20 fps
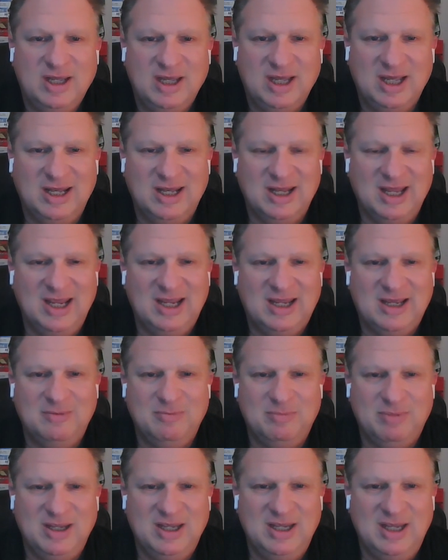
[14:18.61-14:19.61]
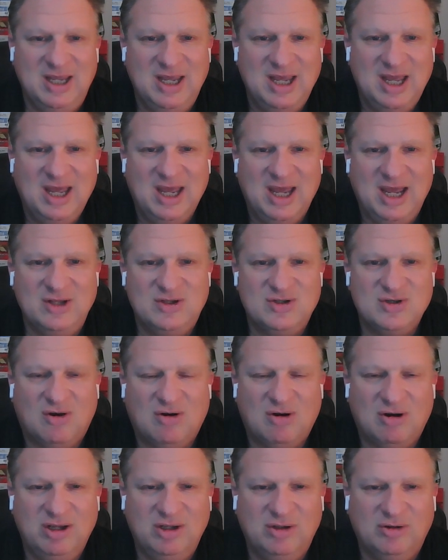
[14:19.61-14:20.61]
and they can be a
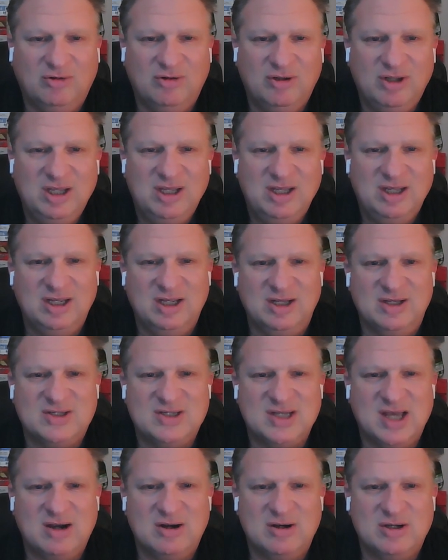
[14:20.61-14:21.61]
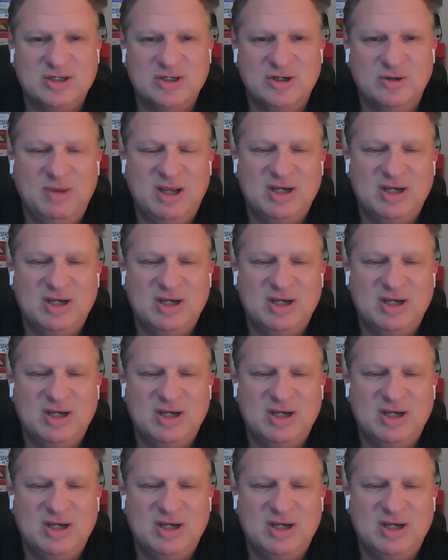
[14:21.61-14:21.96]
Tar Heel insider too.